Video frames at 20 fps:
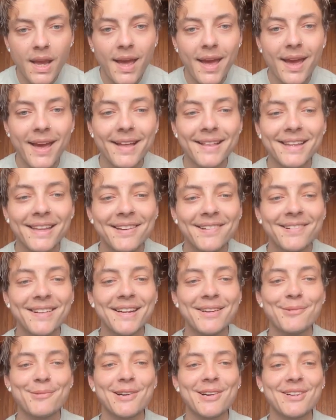Hello
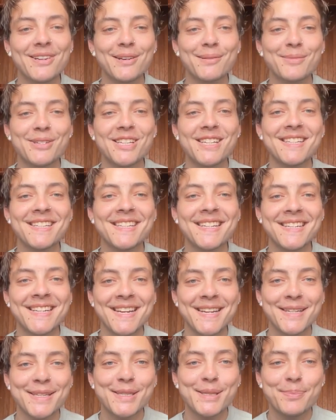and welcome to
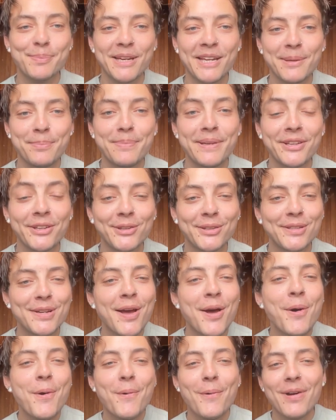today's speed build
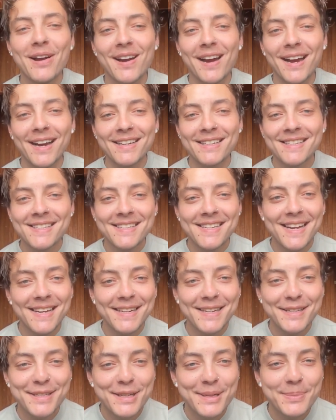where I
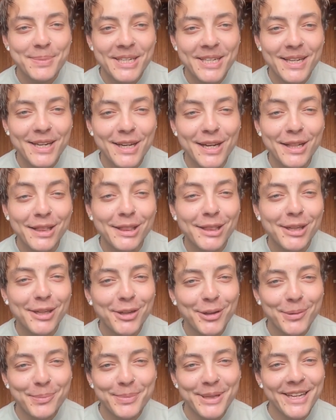decided to be a
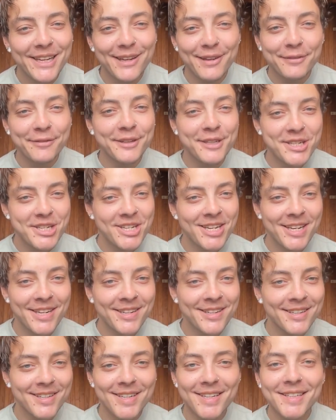little bit of a
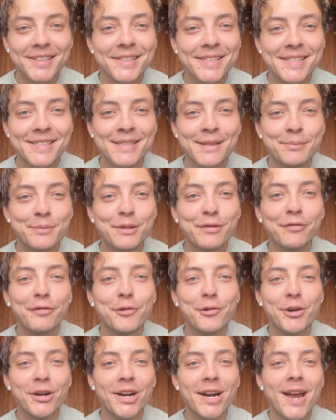cheater in The Sims
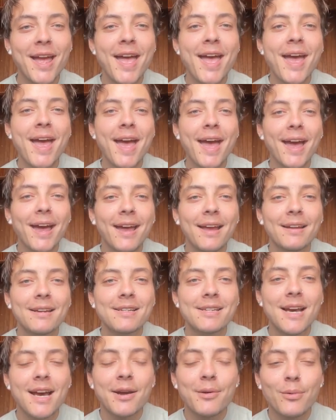4
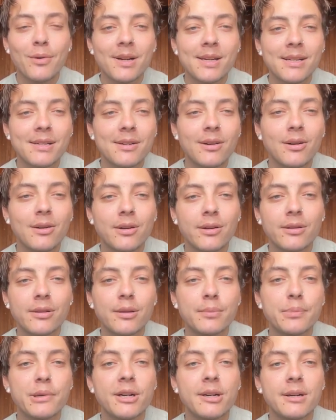and I wanted all
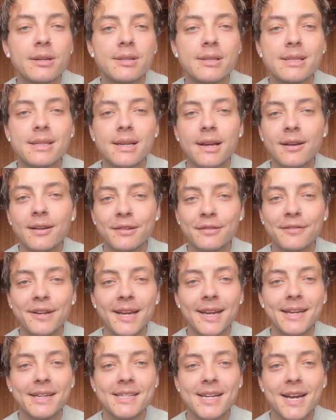the perks of
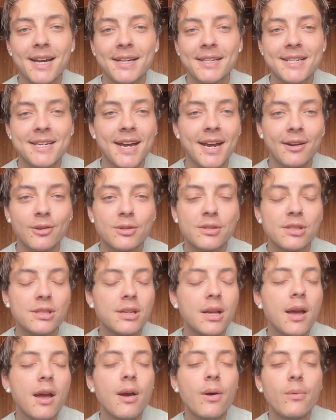a tiny
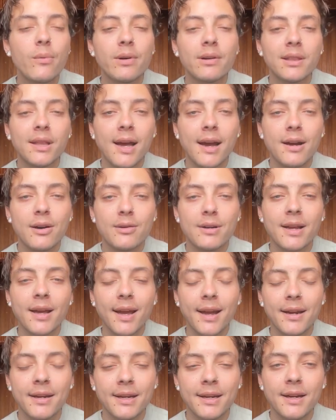house without
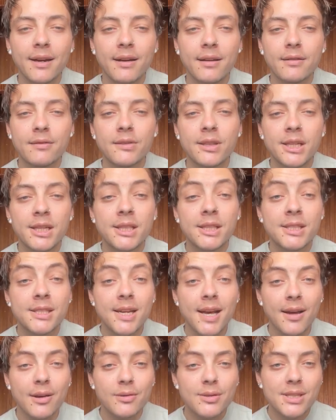any of the
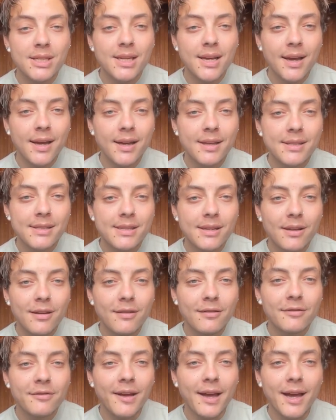downsides
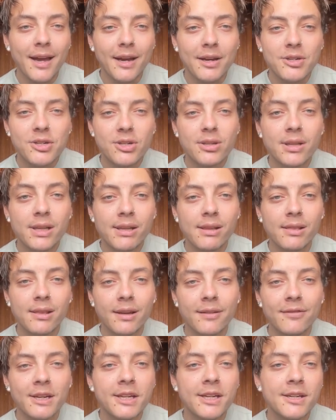of actually
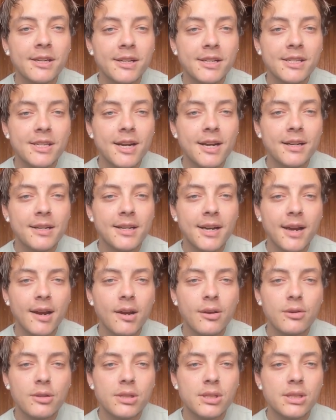living in a tiny
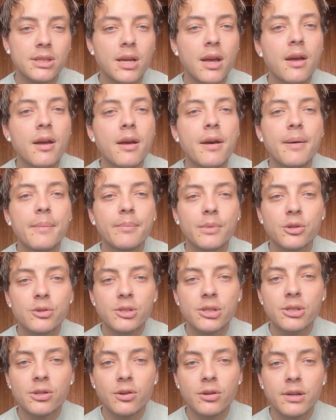house,
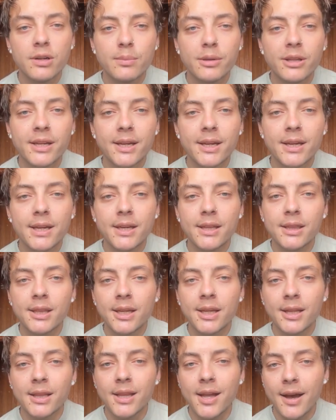most notably
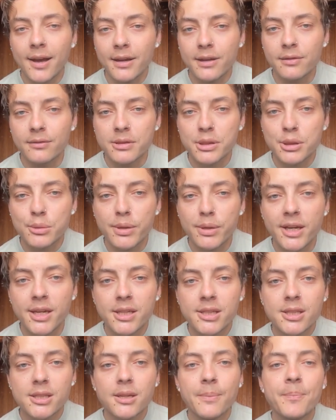the lack of
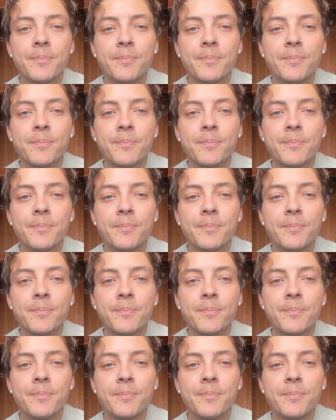space.